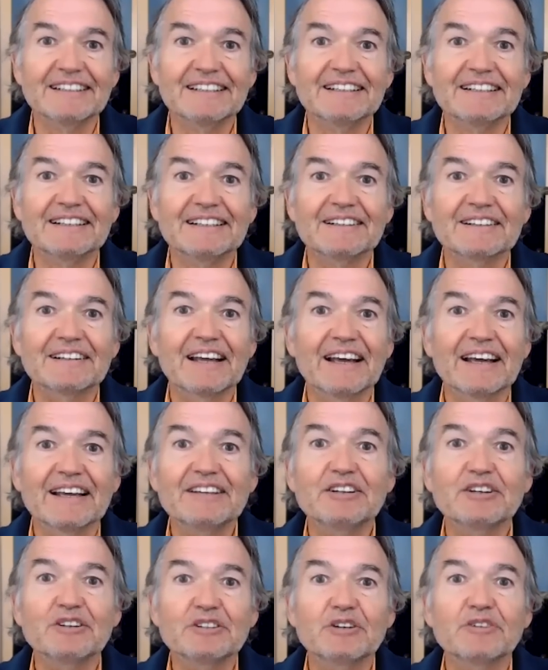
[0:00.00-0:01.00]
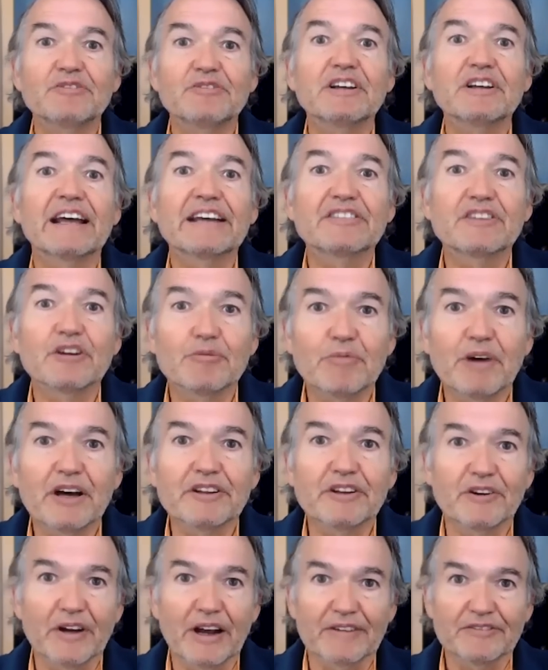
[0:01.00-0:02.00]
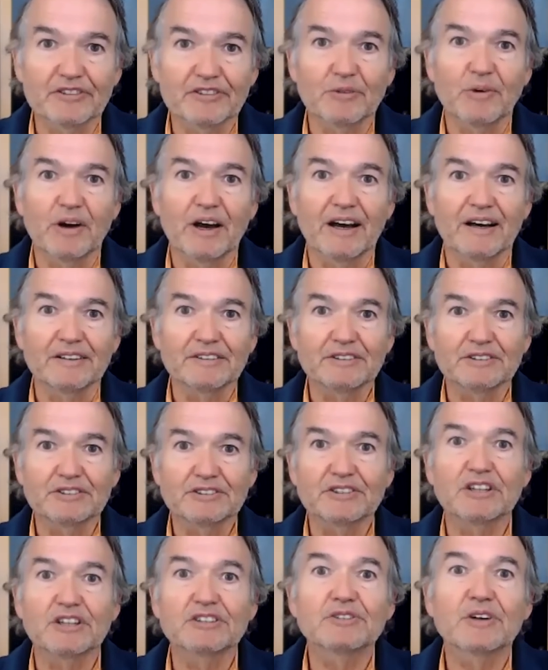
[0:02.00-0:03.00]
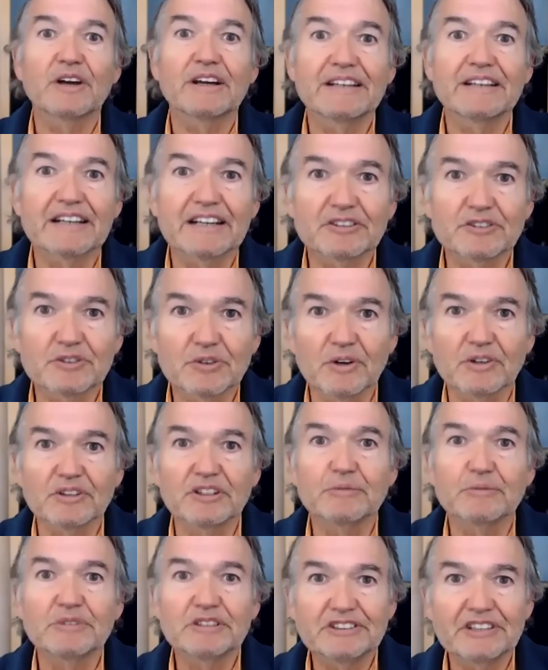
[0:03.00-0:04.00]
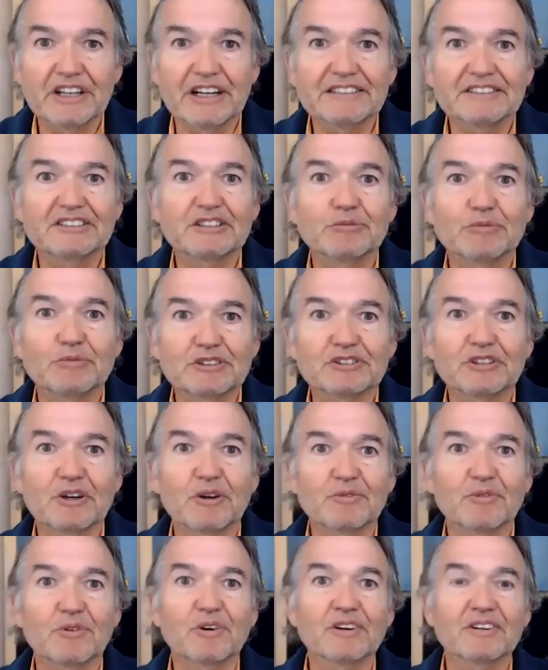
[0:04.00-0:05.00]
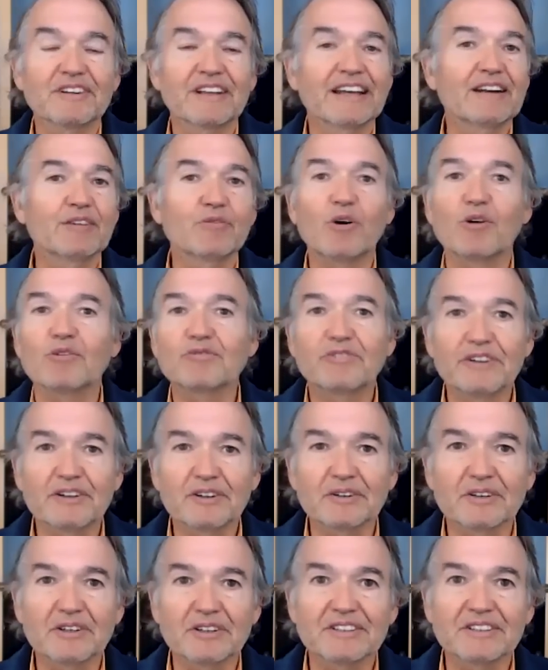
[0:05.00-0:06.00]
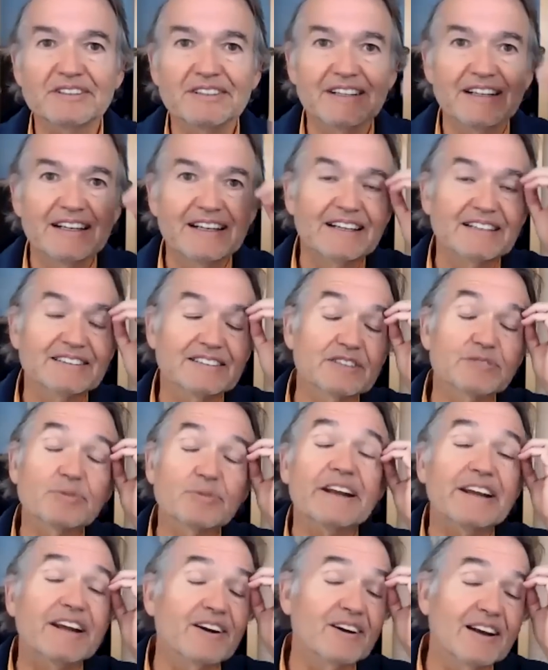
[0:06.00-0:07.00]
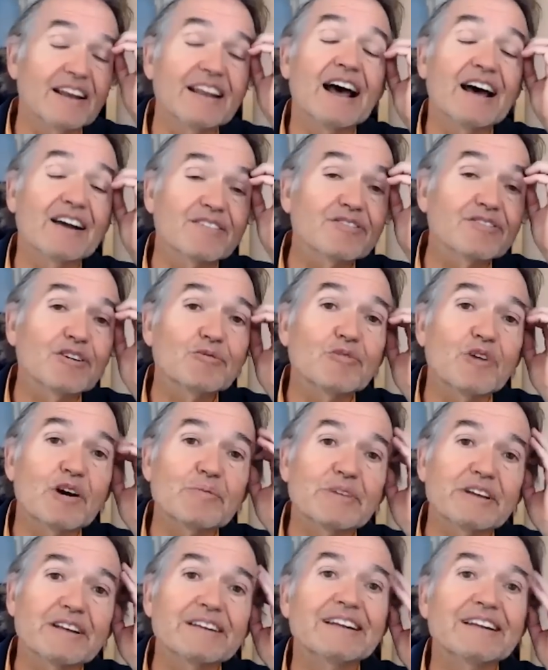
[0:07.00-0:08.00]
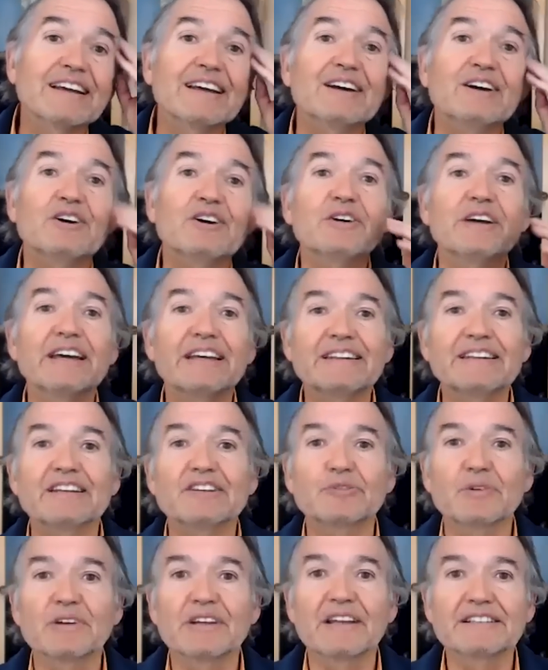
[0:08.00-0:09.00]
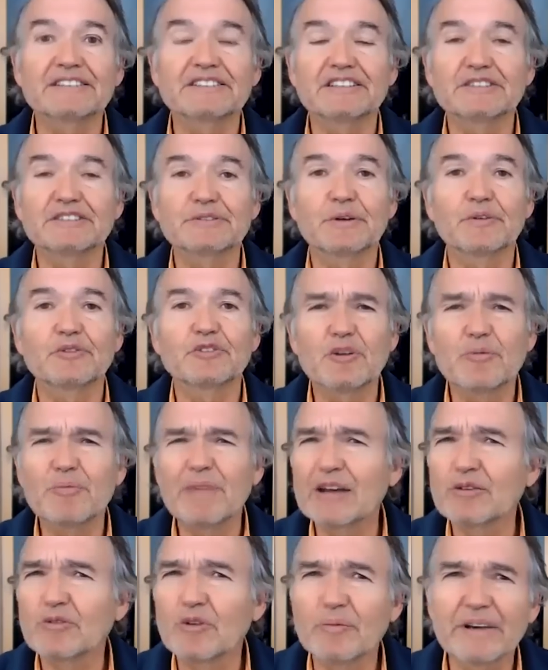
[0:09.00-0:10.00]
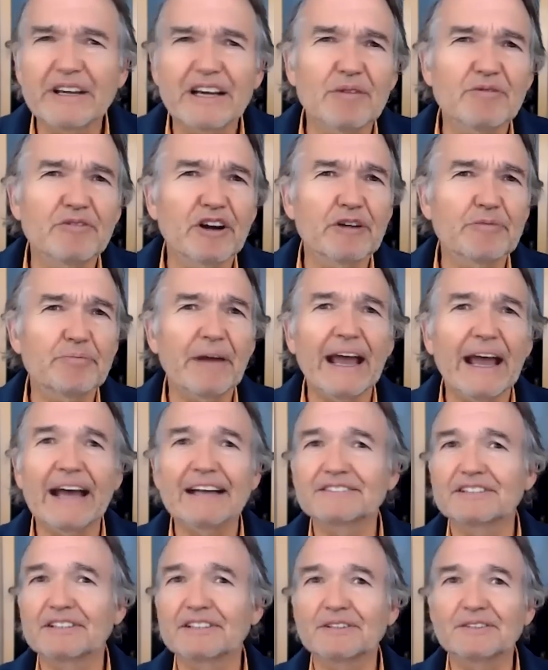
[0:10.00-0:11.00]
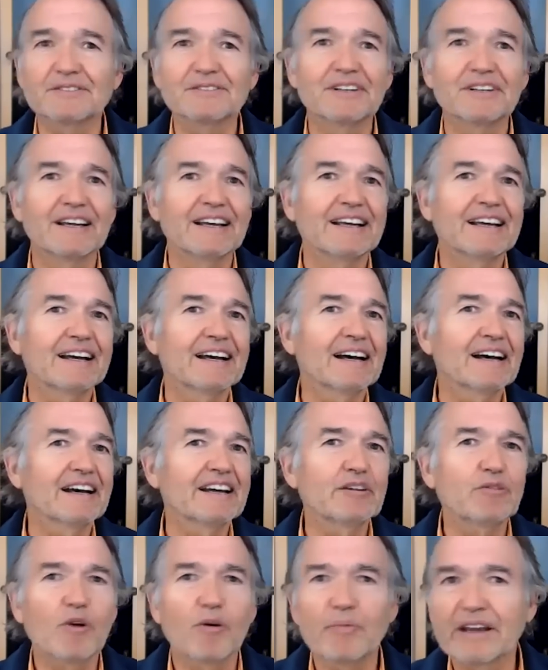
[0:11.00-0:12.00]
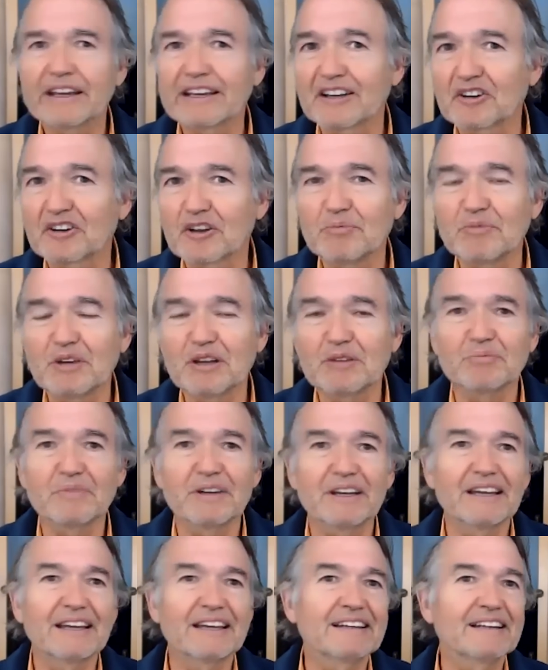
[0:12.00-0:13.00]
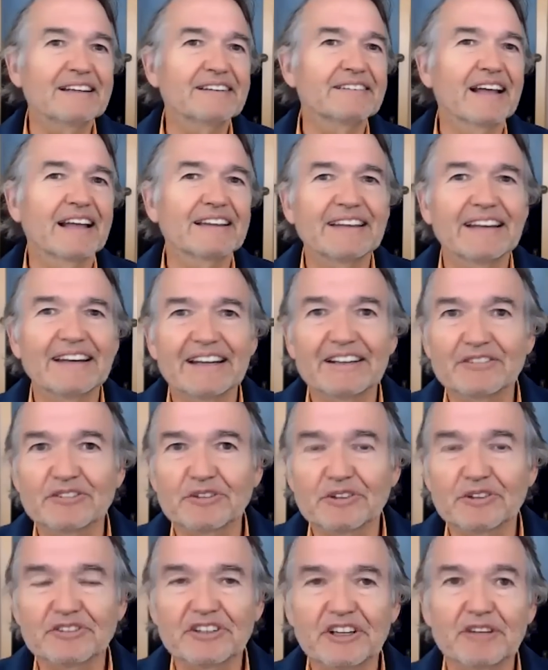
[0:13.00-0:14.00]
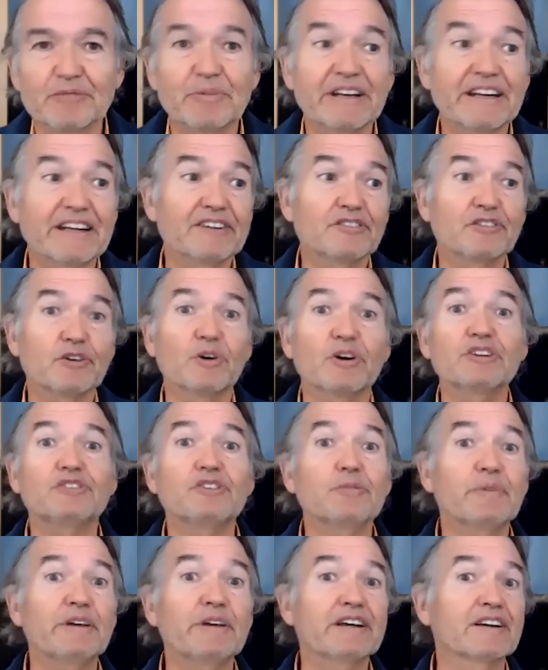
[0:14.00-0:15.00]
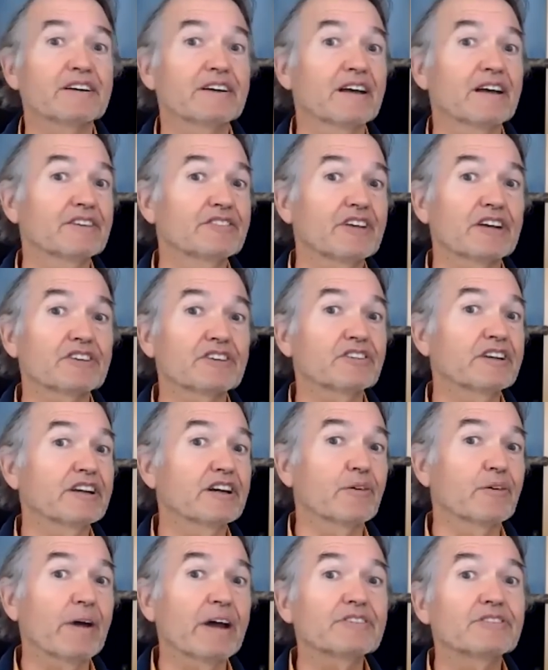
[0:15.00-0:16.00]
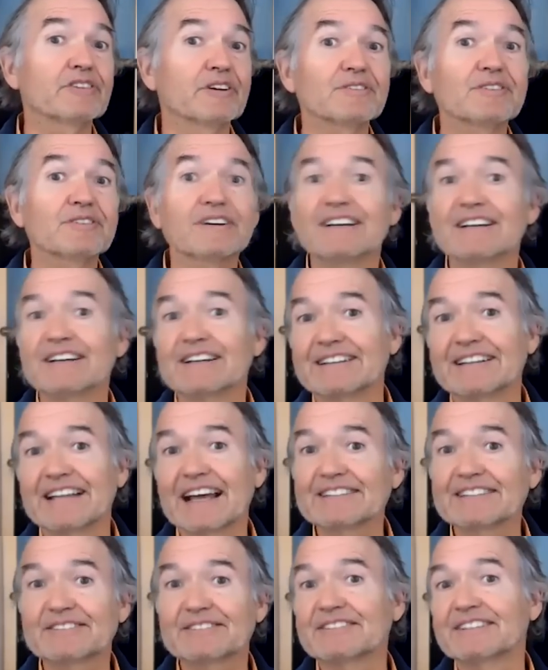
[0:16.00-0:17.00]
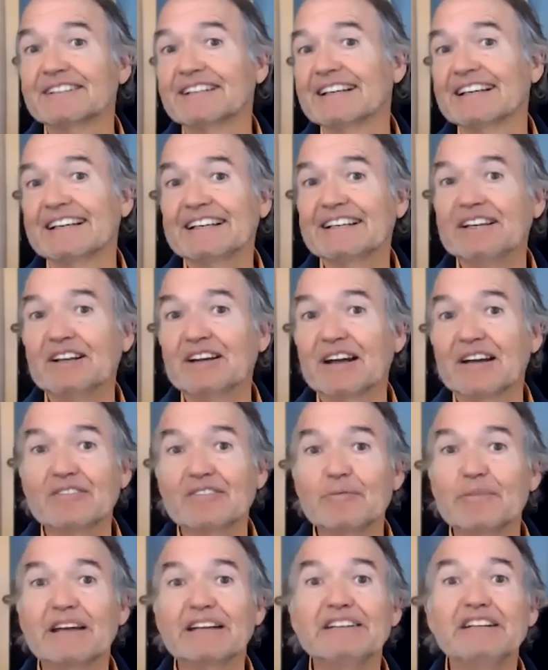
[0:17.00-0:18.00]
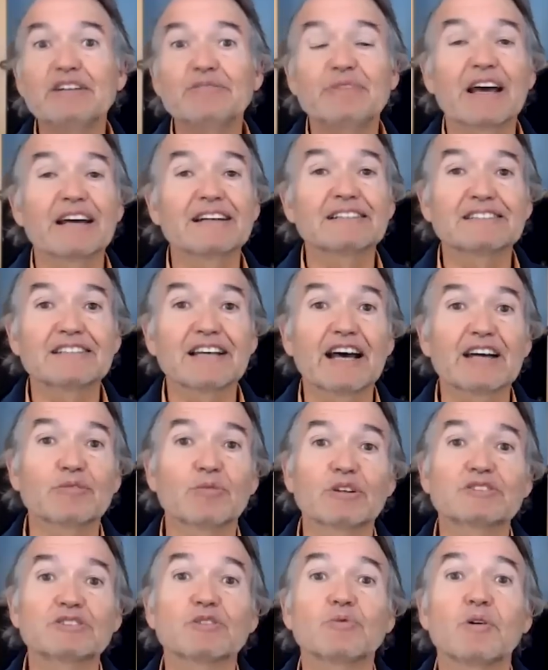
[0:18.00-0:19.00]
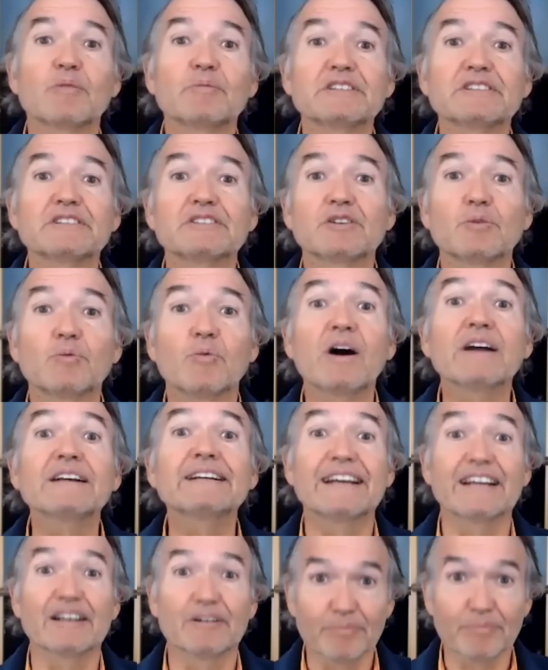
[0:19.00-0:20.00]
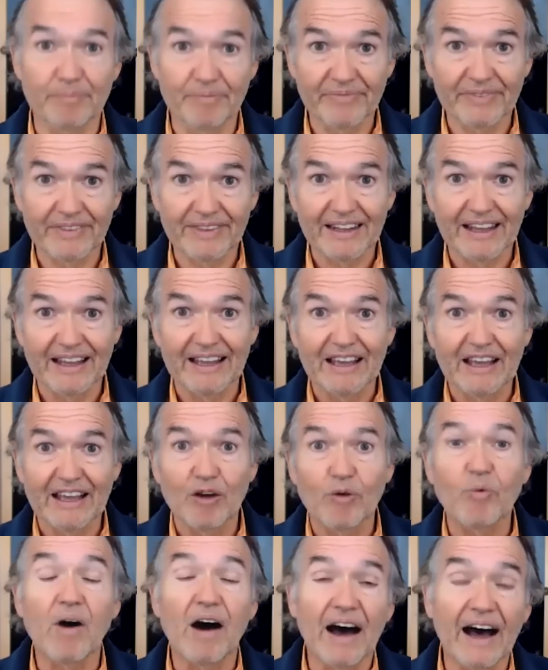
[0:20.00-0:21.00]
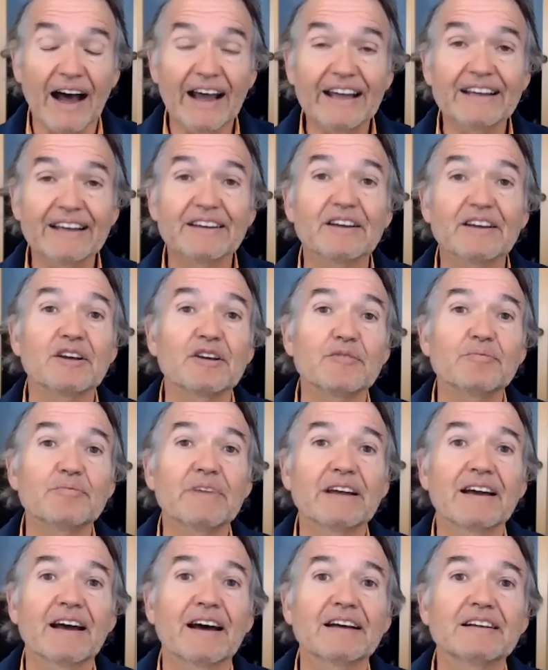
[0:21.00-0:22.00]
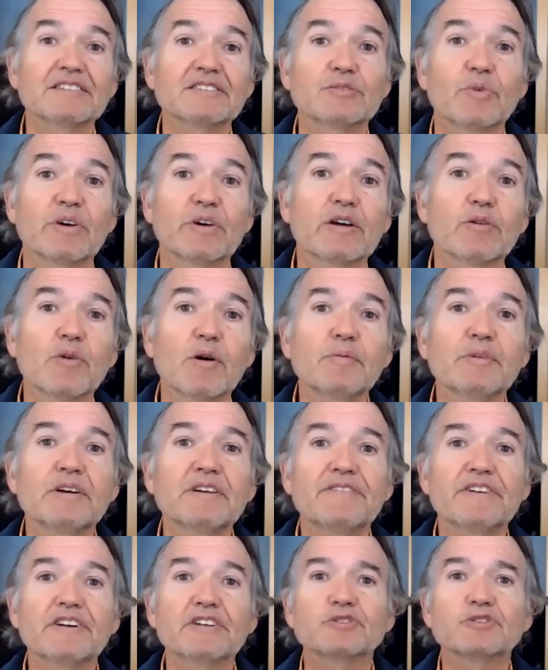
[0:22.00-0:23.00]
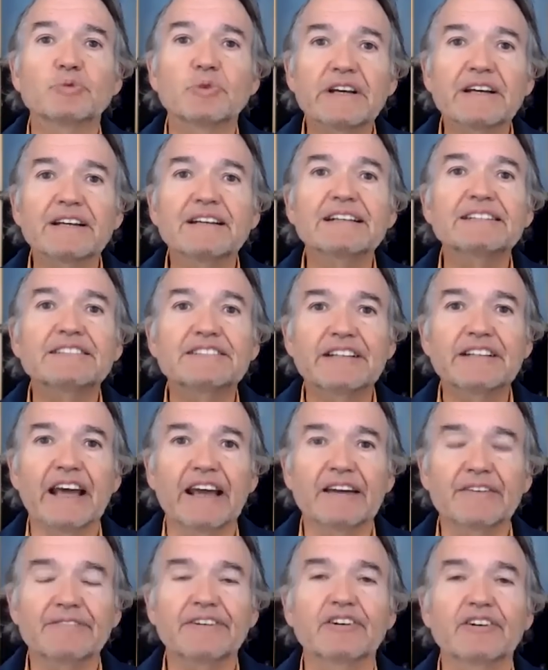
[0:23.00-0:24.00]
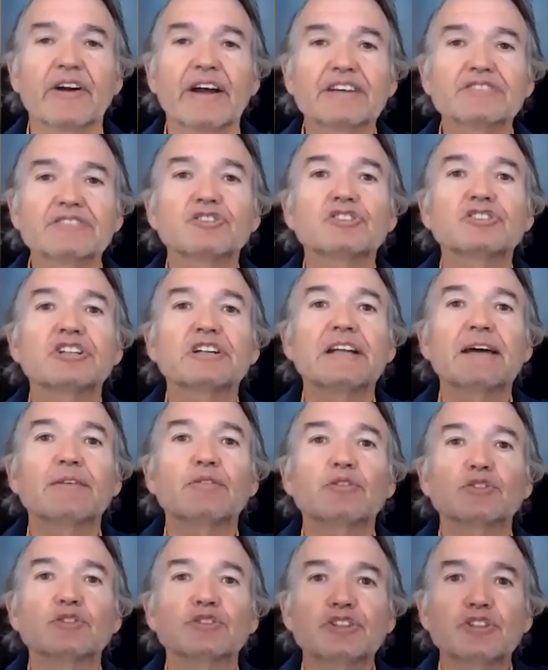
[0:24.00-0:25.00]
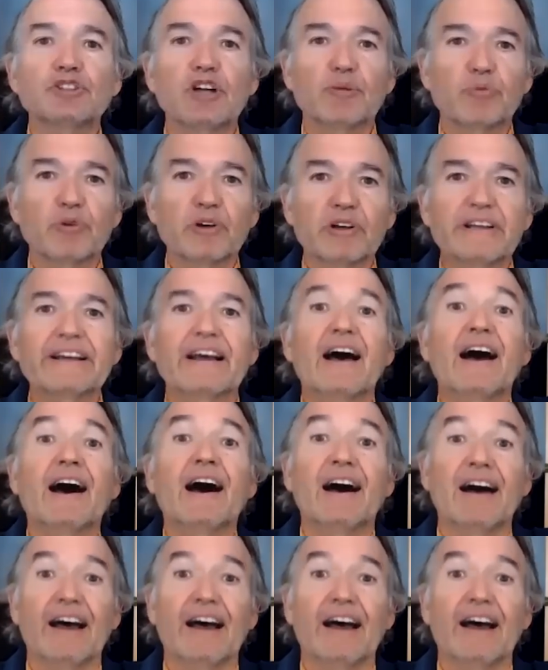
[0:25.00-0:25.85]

Okay, you'll, you'll feel mm-hmm. like their mother after a while. You'll start trying to control them and change them and so forth, and it won't feel good. That's what I hear a lot from women who get in these relationships. The man will become very passive. Uh, he won't make a commitment. He's not that interested, but he enjoys you being uh, sexually aggressive. That's, you know, every man deep down inside wants a woman to want him. Why? because when a woman feels really safe and her estrogen levels shoot up really high,